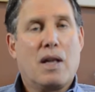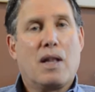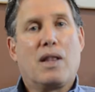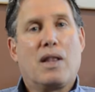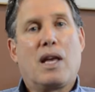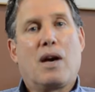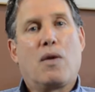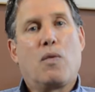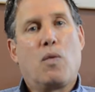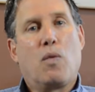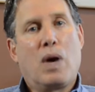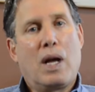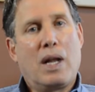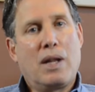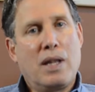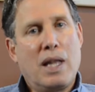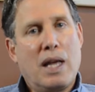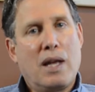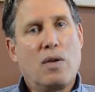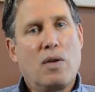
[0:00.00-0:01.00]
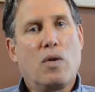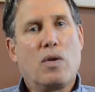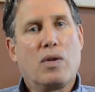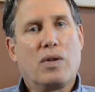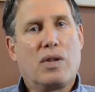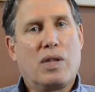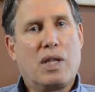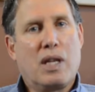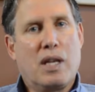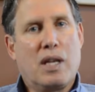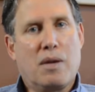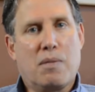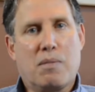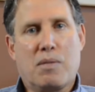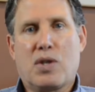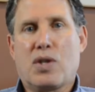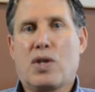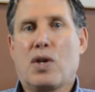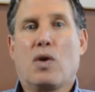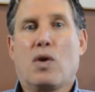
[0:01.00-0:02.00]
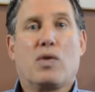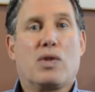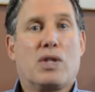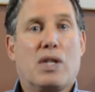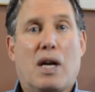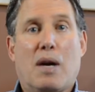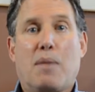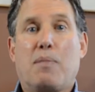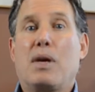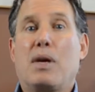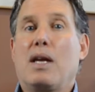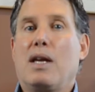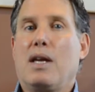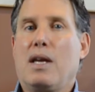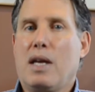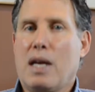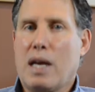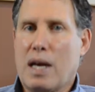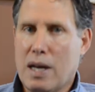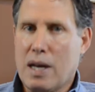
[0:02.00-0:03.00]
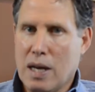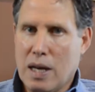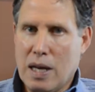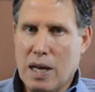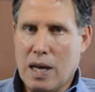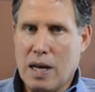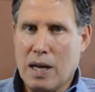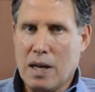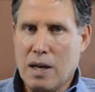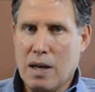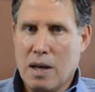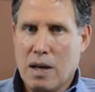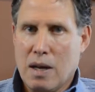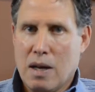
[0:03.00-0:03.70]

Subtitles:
that when that old theme shows up yet again,